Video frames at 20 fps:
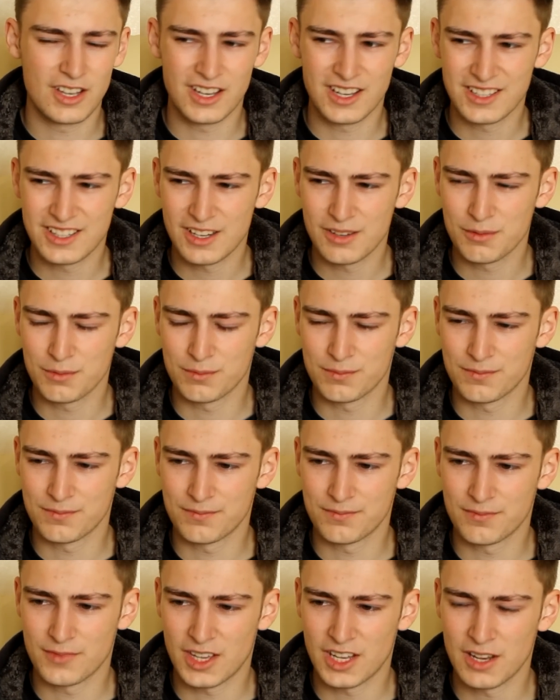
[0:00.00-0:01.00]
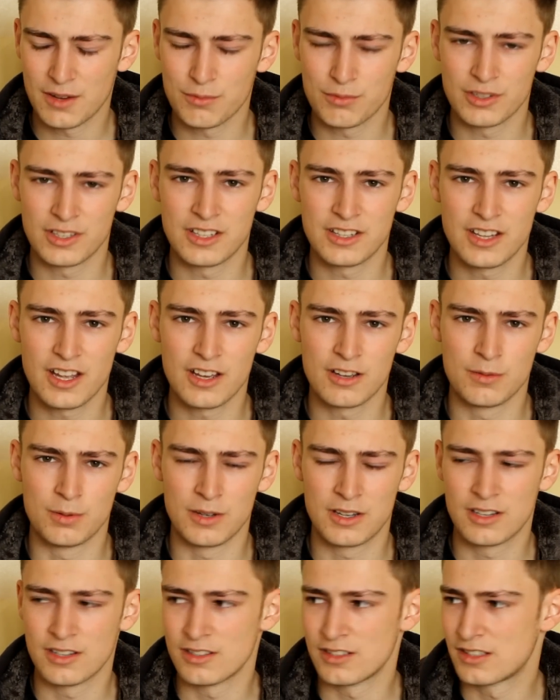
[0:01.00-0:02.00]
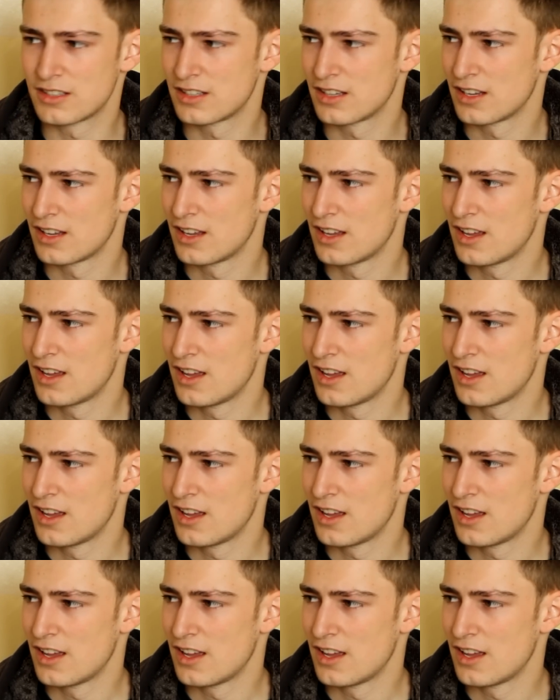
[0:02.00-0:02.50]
I don't really know, because